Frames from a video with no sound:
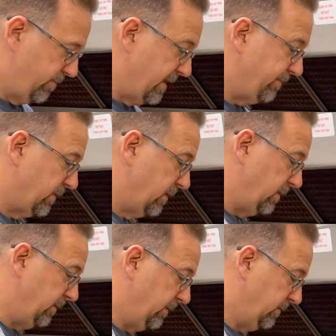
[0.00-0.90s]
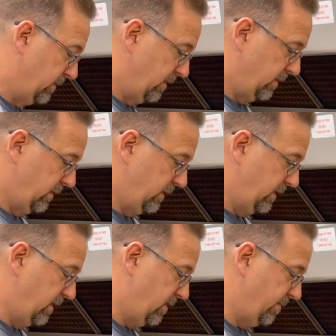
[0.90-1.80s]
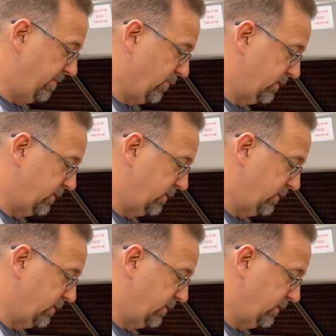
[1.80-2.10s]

pepper, a little bit more